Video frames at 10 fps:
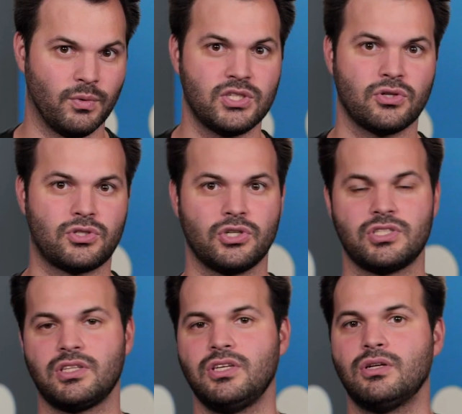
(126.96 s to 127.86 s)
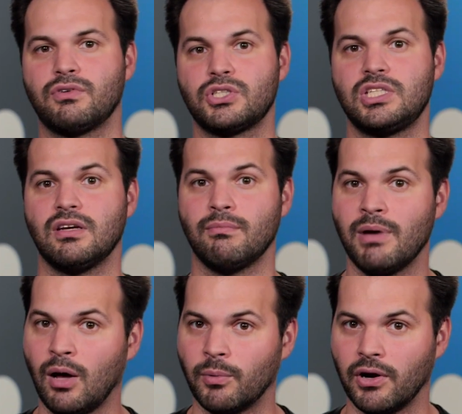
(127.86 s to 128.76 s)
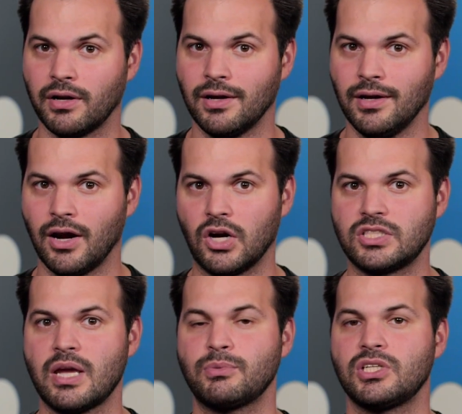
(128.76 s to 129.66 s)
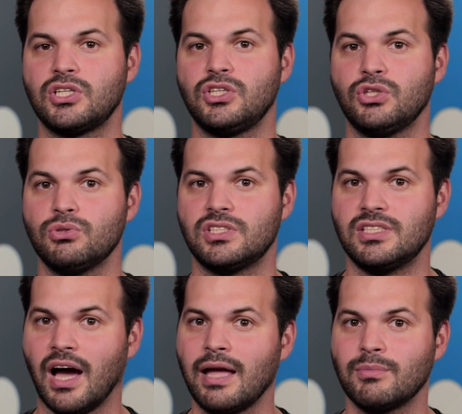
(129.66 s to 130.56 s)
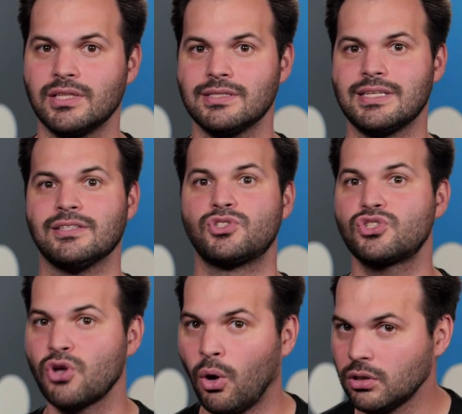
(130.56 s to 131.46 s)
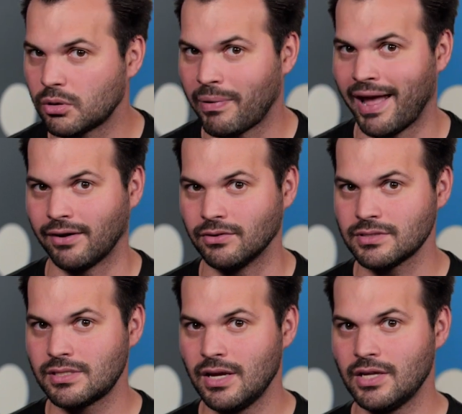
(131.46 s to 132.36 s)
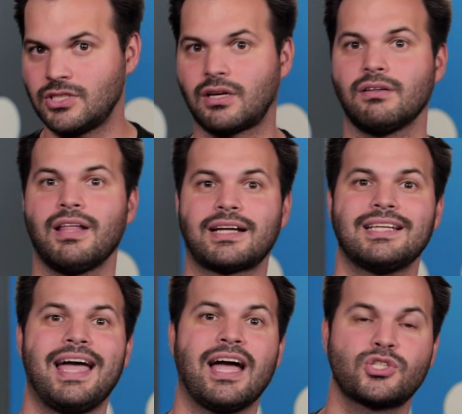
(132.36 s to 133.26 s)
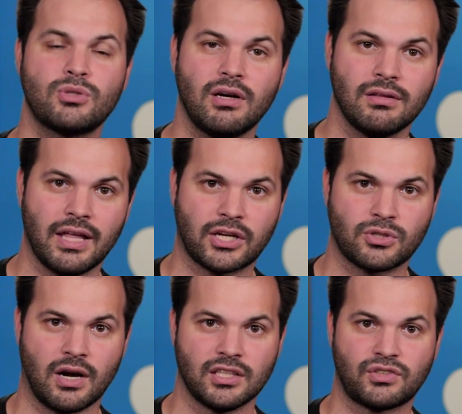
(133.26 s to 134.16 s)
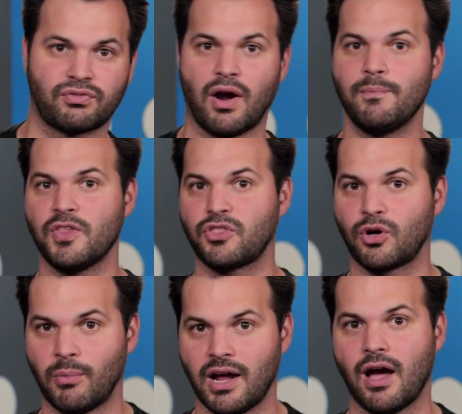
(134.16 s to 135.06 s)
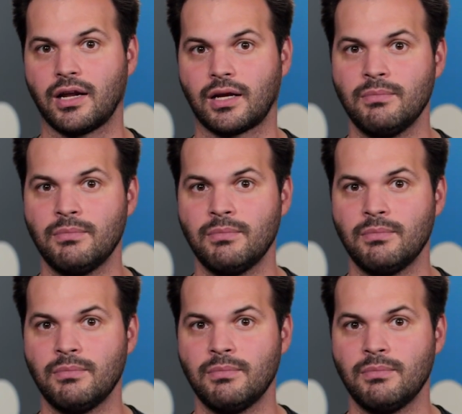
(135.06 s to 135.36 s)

Researchers at the University of Melbourne are attempting to use diamonds in solar panels to collect extra electrons from the thermionic